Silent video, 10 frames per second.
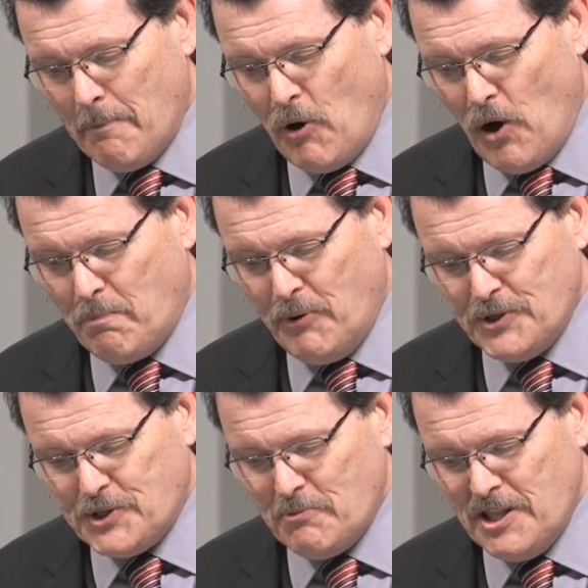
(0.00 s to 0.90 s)
Paul
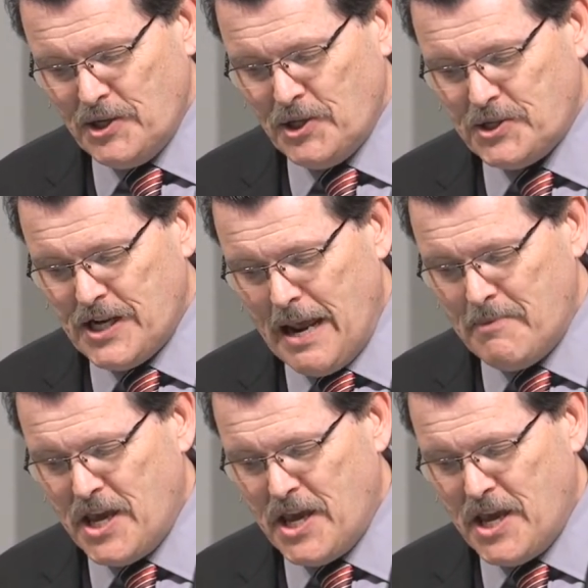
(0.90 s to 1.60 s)
puts them into the same